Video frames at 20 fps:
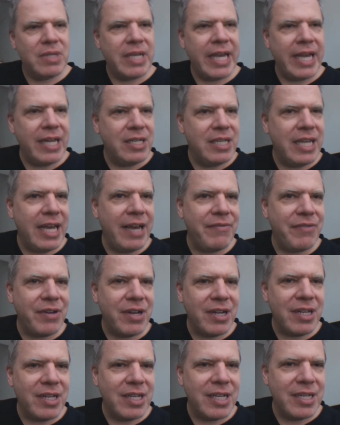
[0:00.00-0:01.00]
can
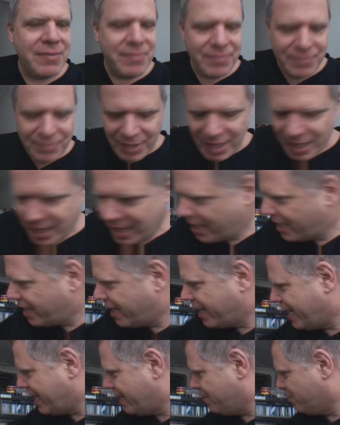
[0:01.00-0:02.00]
definitely,
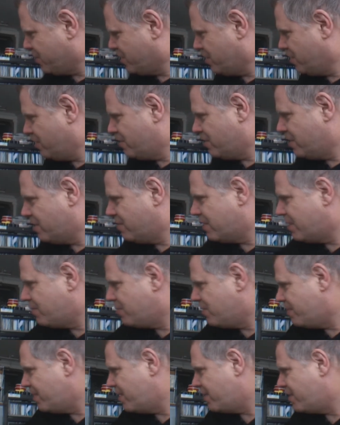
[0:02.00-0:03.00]
absolutely, where I
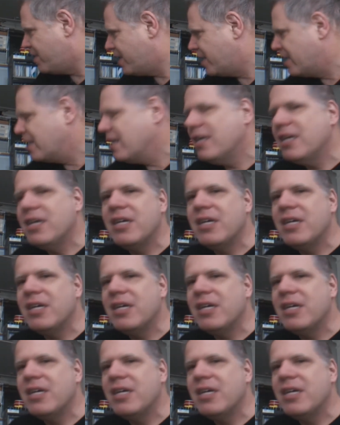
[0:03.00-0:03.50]
put my thing,